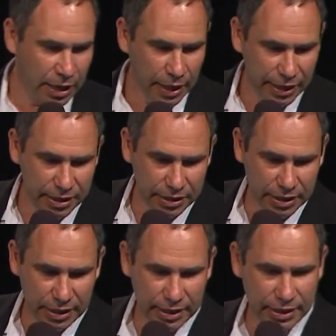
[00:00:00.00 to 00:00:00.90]
In
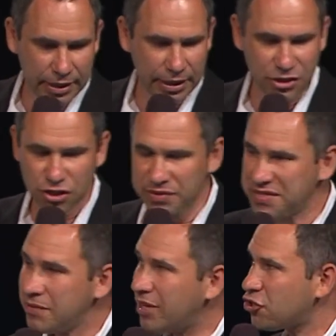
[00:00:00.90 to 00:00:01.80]

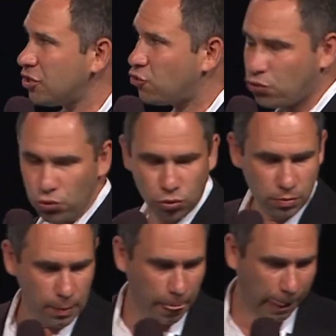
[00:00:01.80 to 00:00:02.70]
HEVC version 2,
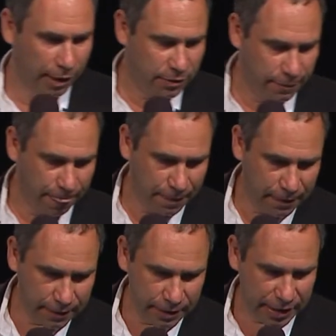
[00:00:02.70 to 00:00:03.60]

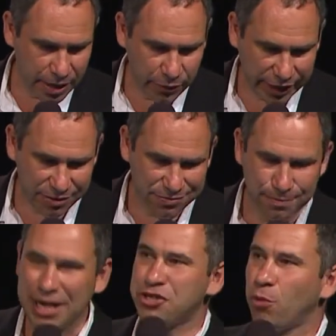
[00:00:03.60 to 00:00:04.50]
yeah, we have
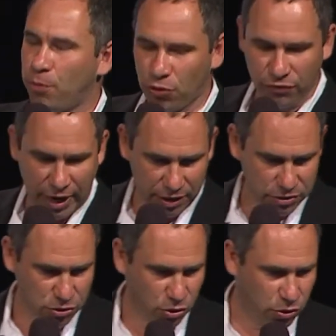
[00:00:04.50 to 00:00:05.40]
much more profiles.
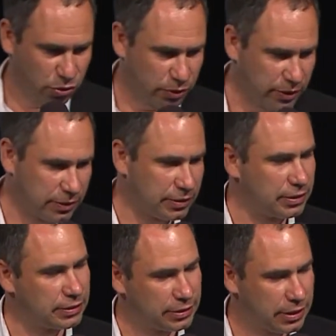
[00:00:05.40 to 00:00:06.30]
So
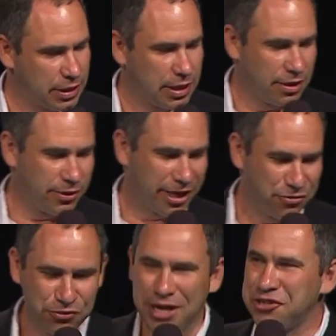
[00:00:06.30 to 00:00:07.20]
we have
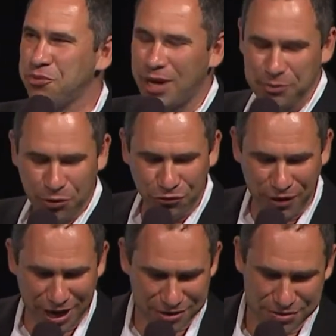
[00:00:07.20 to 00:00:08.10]
21
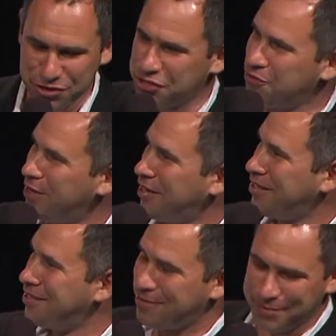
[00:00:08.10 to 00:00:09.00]
profiles, which is a
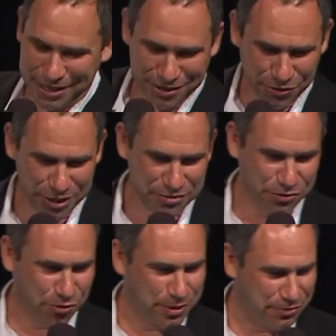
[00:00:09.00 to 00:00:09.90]
very big increase
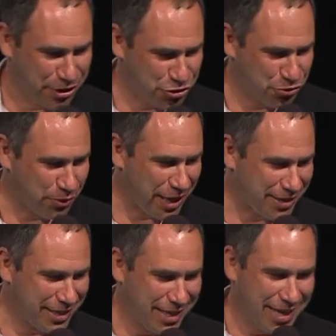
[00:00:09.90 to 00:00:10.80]
from version
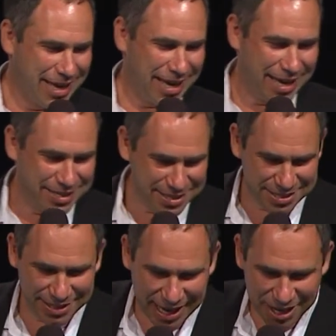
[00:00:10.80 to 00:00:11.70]
1. And this
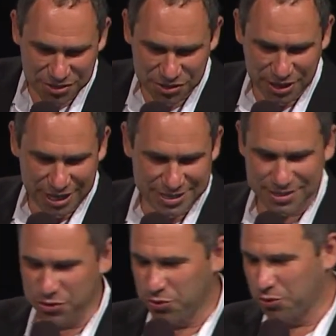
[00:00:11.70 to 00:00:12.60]
allows us
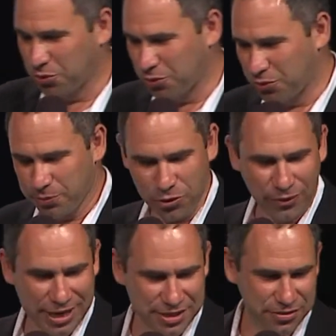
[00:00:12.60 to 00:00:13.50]
to
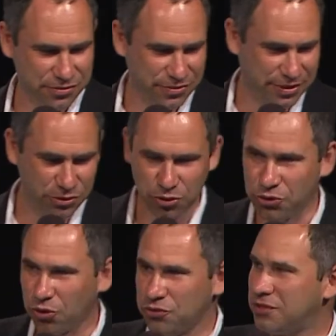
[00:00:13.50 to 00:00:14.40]
provide, to
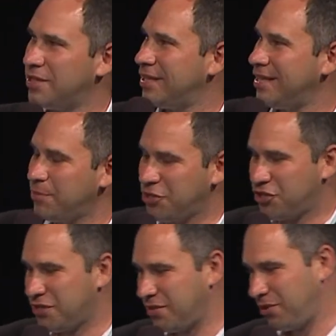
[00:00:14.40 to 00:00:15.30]
encode
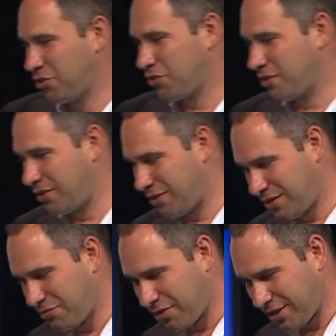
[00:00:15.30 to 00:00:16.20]
images and videos in
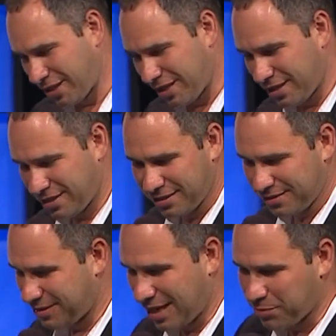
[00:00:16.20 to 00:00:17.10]
different
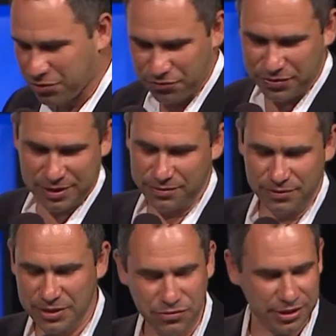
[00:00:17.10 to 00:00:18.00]
types of,
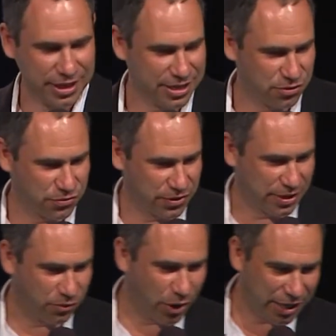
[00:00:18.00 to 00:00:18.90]
different kind of
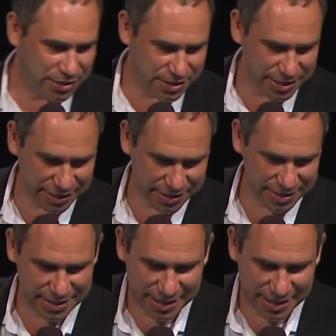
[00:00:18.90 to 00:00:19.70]
quality settings.